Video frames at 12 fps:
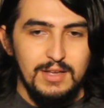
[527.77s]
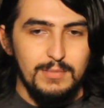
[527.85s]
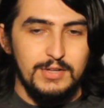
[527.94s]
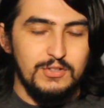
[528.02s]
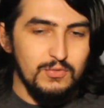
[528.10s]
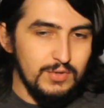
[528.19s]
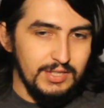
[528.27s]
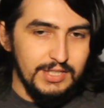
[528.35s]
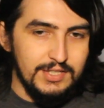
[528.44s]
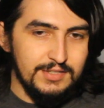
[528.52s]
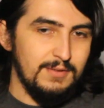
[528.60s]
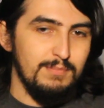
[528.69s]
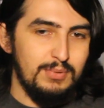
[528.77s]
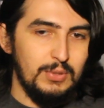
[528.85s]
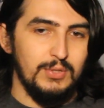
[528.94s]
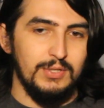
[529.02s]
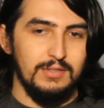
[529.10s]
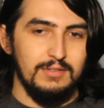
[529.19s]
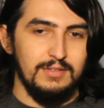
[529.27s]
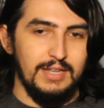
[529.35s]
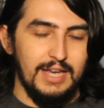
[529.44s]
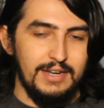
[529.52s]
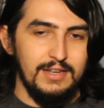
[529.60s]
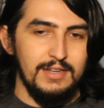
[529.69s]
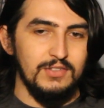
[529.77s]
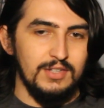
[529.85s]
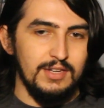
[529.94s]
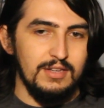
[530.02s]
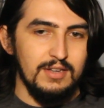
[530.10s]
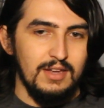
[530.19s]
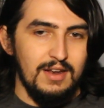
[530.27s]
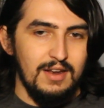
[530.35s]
But it's a really simple and easy